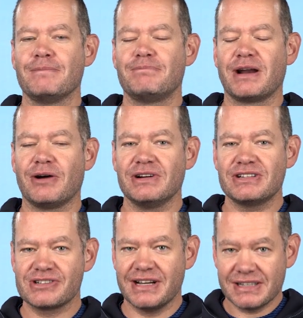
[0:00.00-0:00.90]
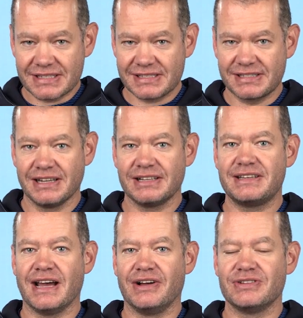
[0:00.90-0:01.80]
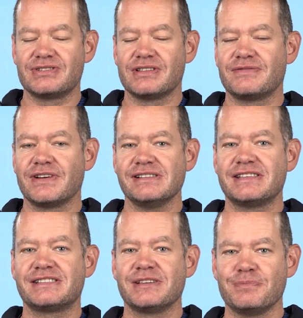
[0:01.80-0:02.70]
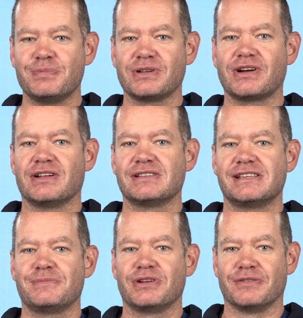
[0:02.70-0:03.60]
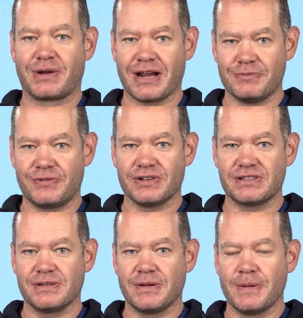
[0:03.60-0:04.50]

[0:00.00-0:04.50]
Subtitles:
but I want to try and distill it down to the very simple concept of comfort.